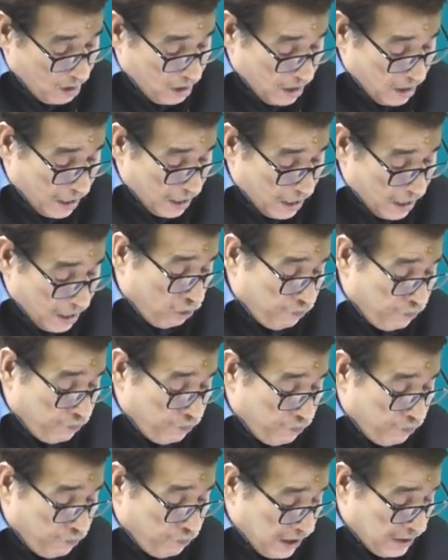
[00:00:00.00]
Head
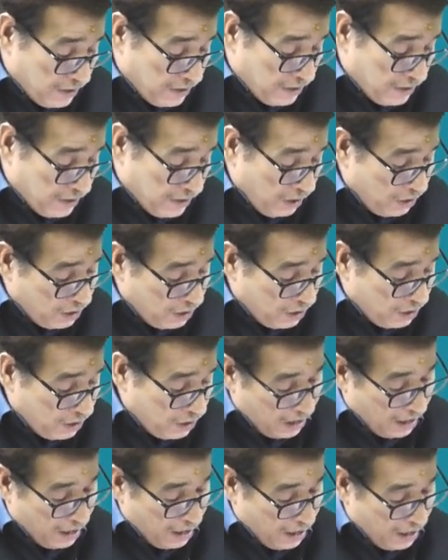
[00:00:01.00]
office has sent
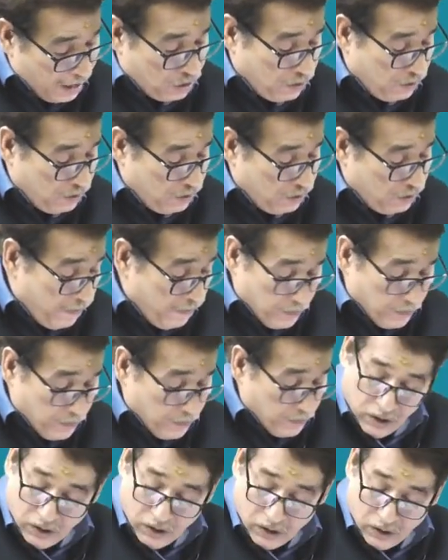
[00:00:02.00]
cash
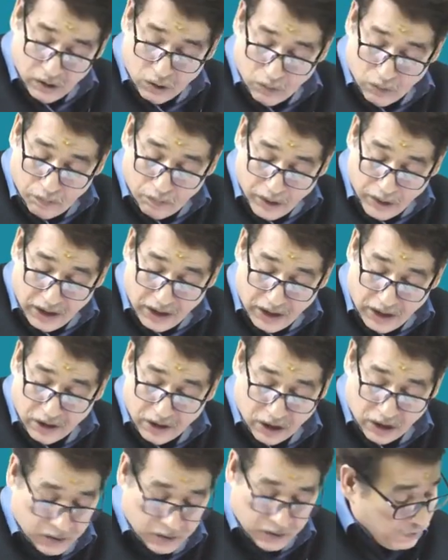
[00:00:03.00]
to
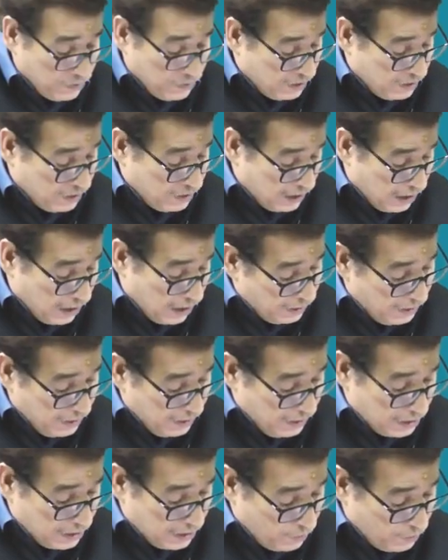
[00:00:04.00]
meet salary
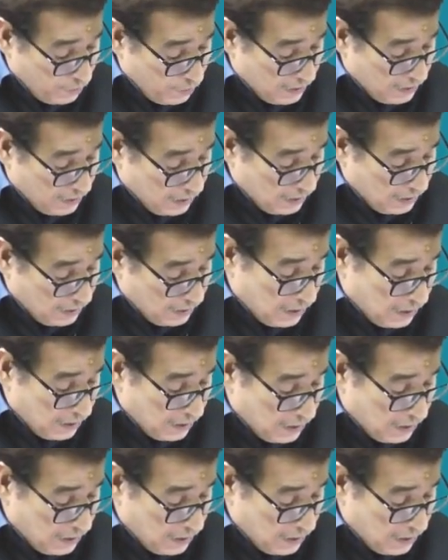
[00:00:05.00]
expenses,